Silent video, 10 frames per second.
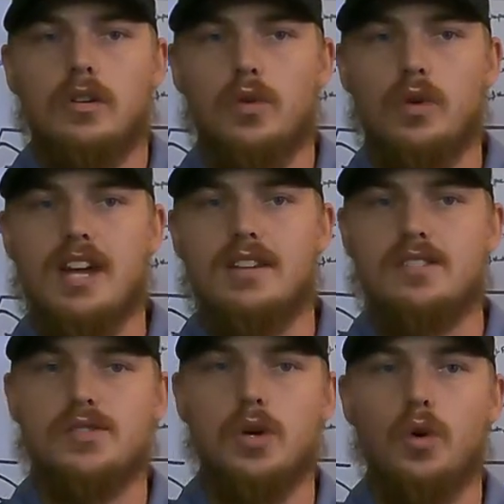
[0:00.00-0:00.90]

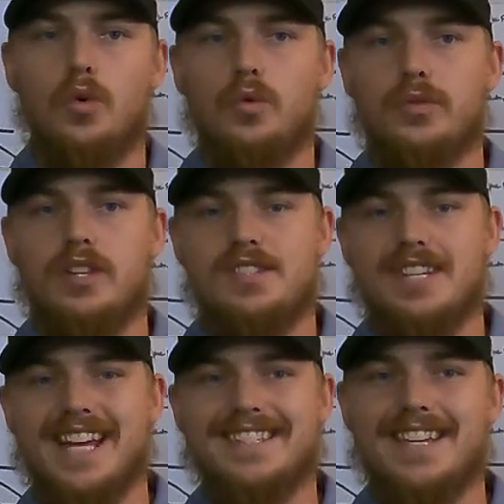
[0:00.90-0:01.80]
Alright, so this
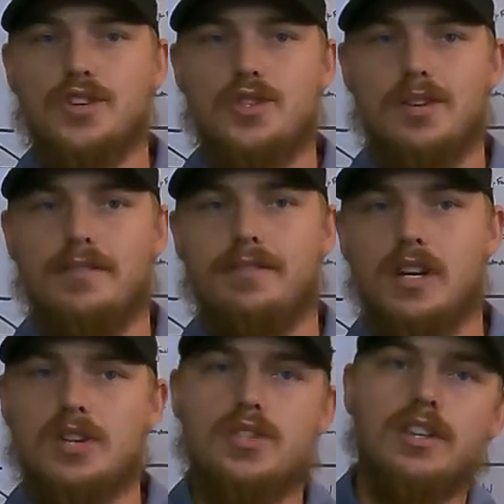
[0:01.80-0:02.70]
next section,
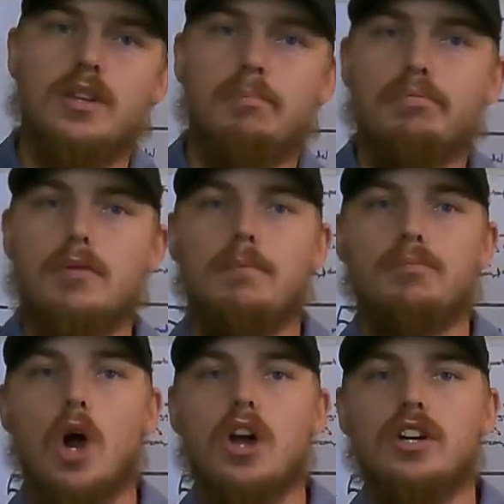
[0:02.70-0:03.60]
finishing the
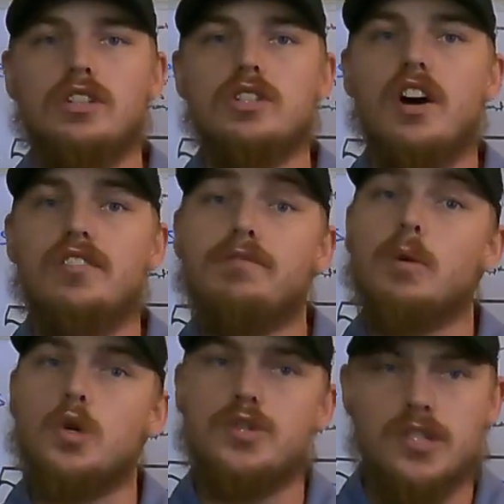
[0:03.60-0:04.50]
product of
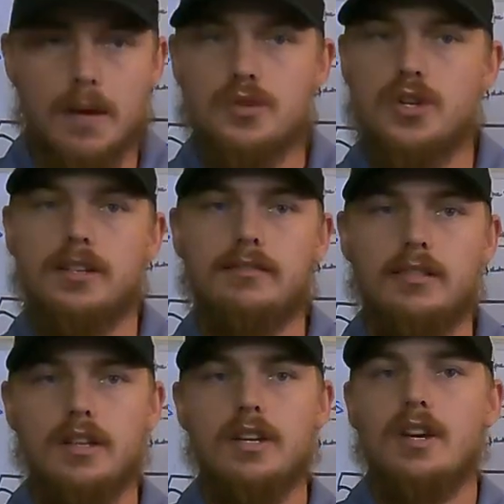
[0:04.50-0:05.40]
perception.
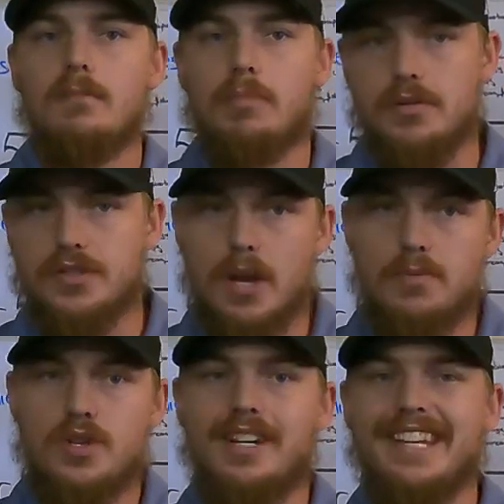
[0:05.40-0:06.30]

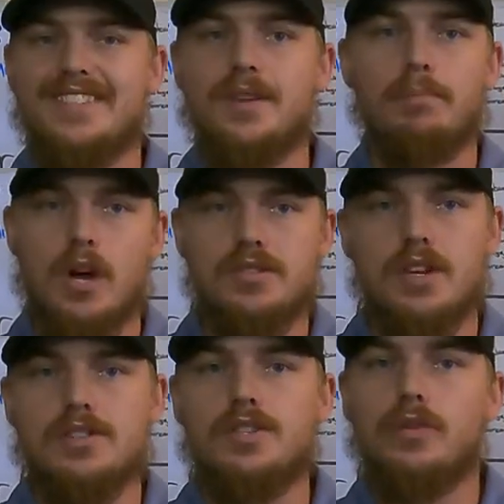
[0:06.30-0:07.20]
Perception is the
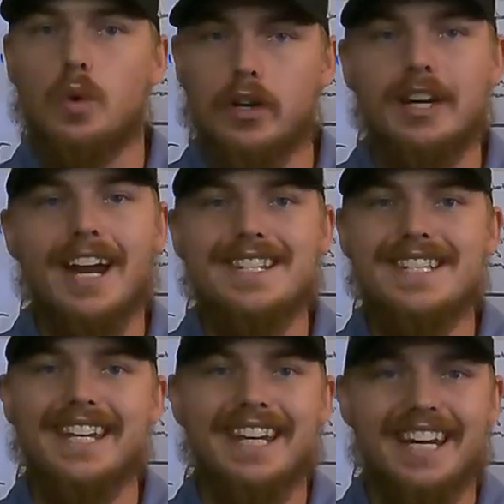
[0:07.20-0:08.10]
process of
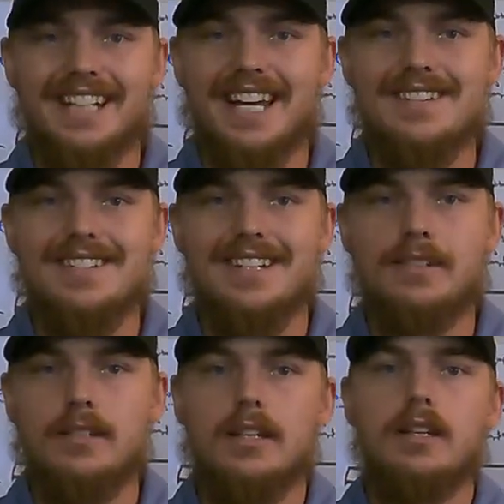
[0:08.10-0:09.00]
organizing and analyzing